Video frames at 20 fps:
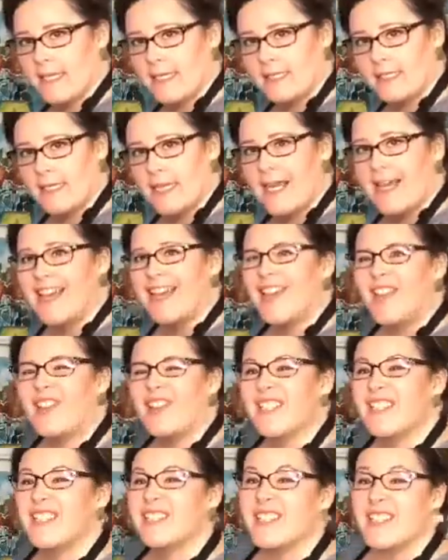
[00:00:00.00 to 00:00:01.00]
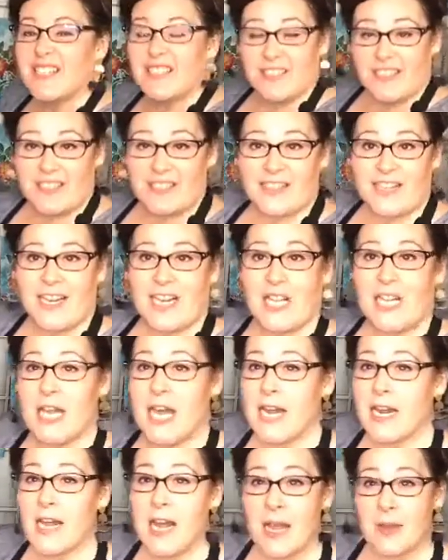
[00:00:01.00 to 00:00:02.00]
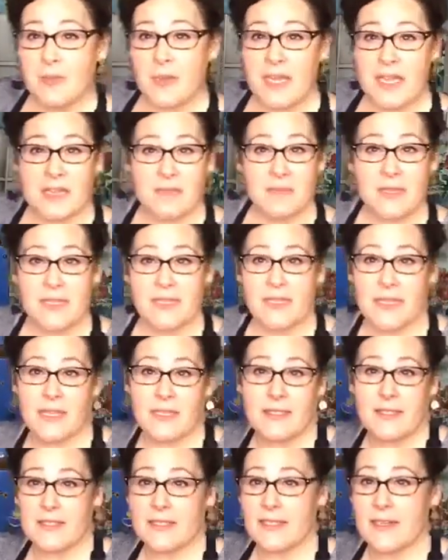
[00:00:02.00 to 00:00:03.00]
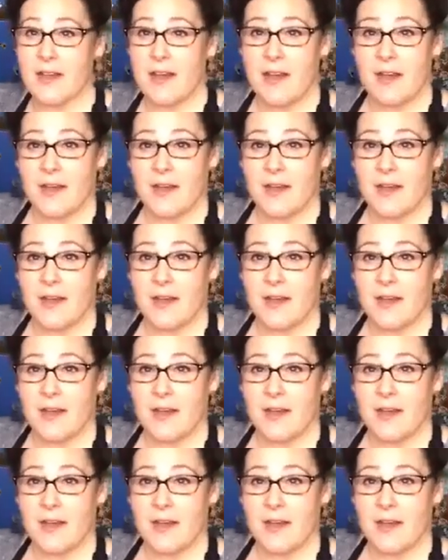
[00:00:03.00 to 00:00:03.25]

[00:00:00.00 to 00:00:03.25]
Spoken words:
in it. This doesn't. It's got a lot of high pigment. It's